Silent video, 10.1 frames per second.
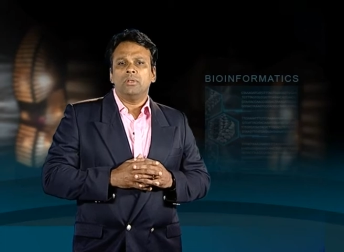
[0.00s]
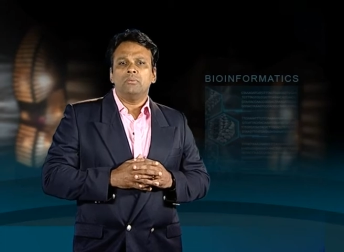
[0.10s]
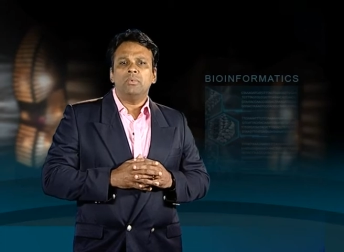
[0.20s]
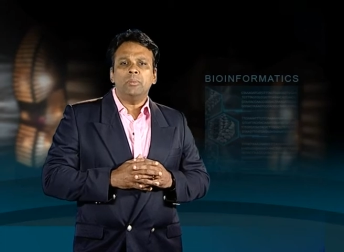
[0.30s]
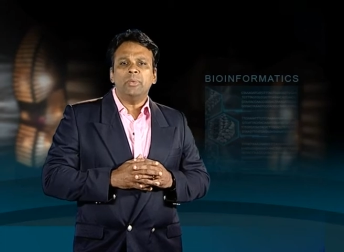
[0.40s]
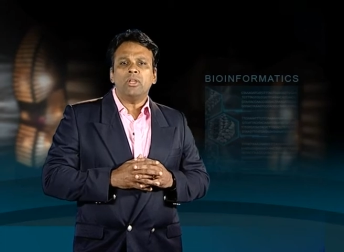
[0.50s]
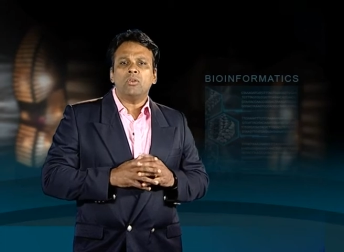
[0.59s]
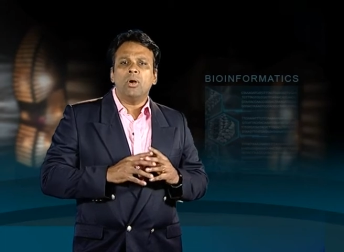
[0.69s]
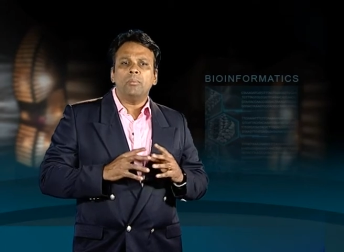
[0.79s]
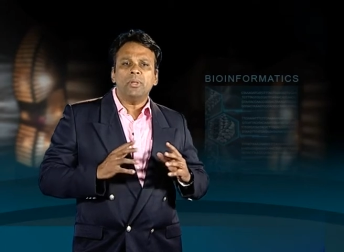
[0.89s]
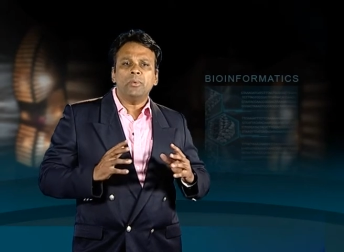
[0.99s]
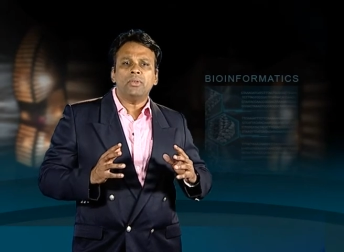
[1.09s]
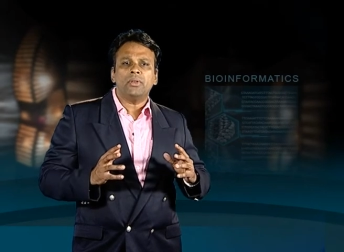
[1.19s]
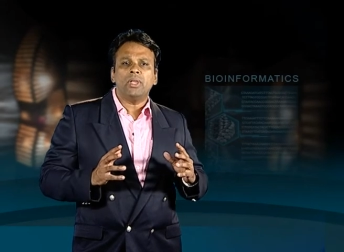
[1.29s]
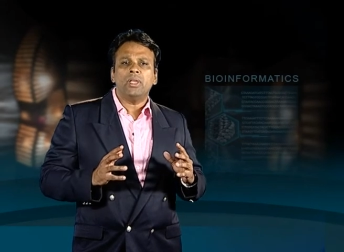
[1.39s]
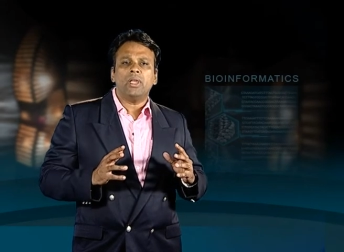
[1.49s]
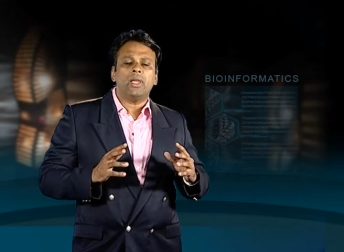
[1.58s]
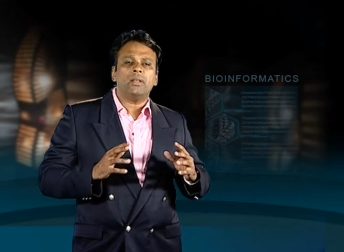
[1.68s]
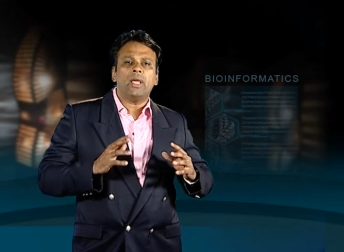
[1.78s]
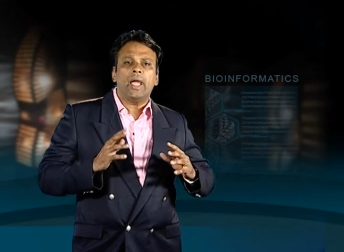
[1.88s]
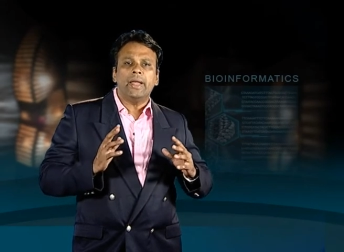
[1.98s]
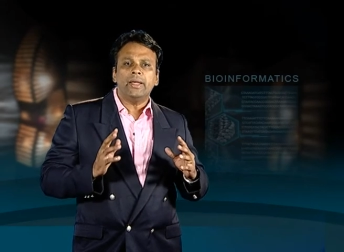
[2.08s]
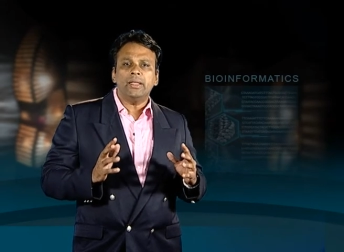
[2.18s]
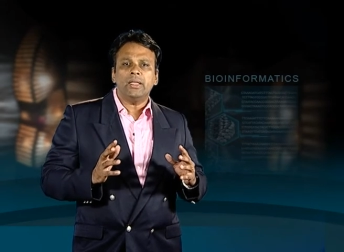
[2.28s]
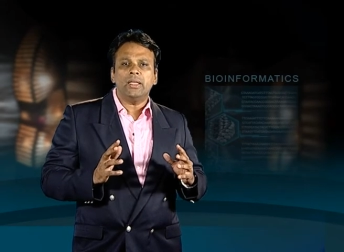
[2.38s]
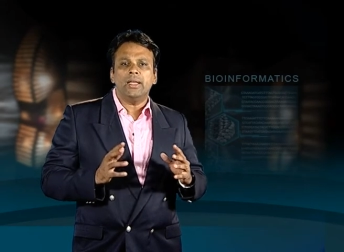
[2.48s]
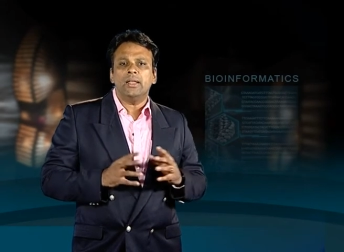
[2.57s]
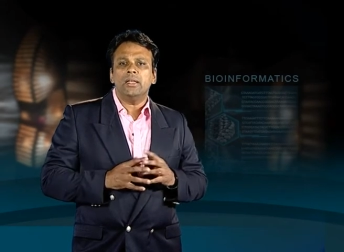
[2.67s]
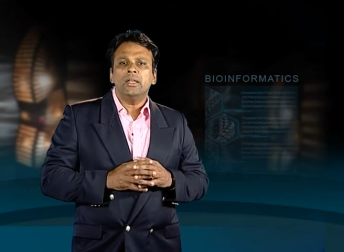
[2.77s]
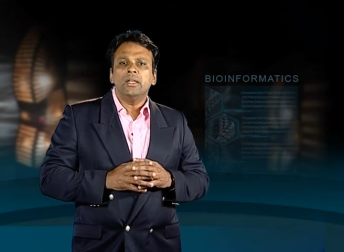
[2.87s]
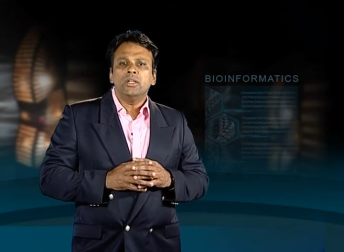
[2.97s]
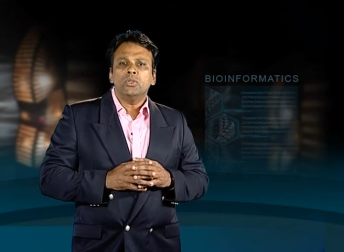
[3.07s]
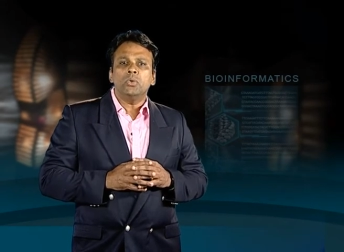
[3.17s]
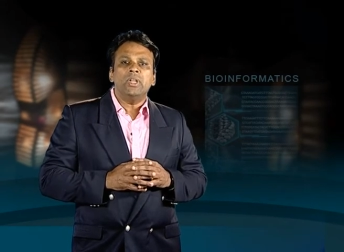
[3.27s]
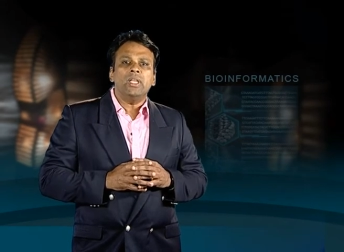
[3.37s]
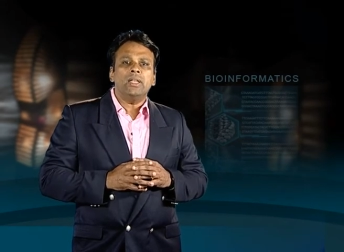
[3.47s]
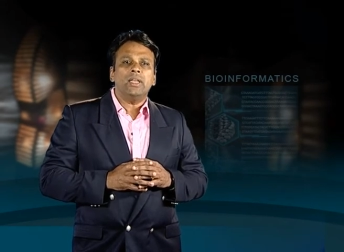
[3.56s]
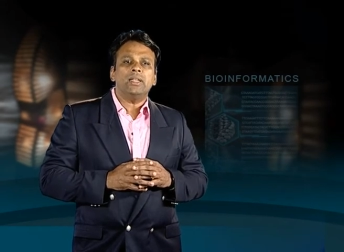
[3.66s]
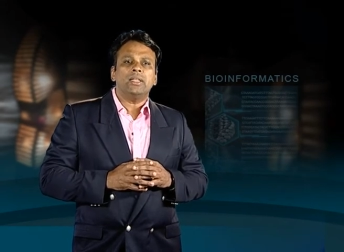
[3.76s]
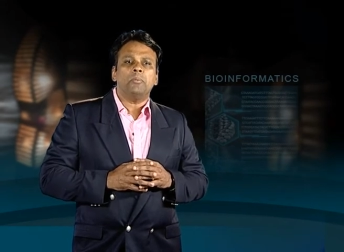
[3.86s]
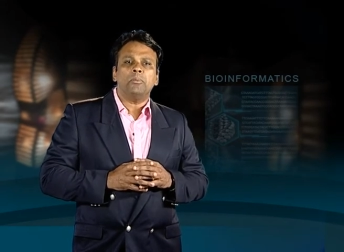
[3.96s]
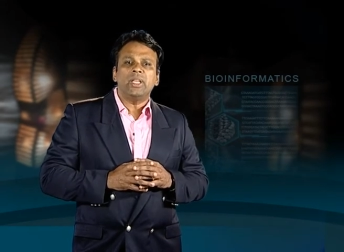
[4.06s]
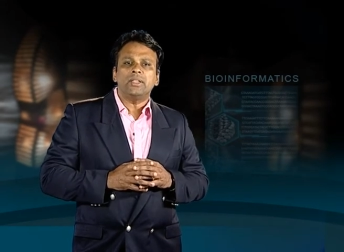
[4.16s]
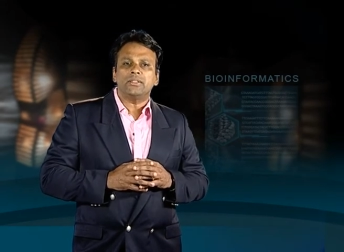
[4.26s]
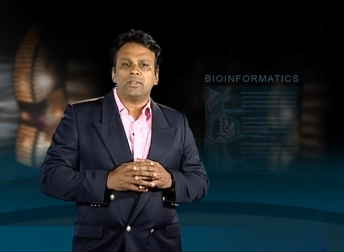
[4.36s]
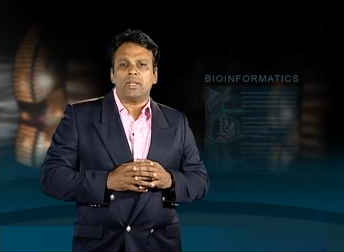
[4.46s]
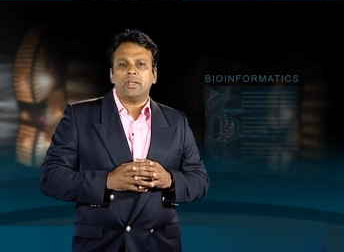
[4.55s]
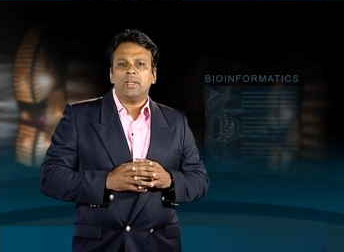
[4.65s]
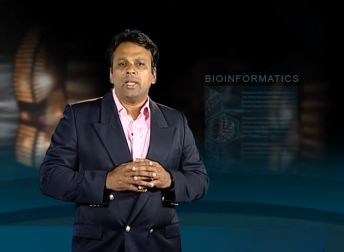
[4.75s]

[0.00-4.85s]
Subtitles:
will be complementary and identical to DNA template strand,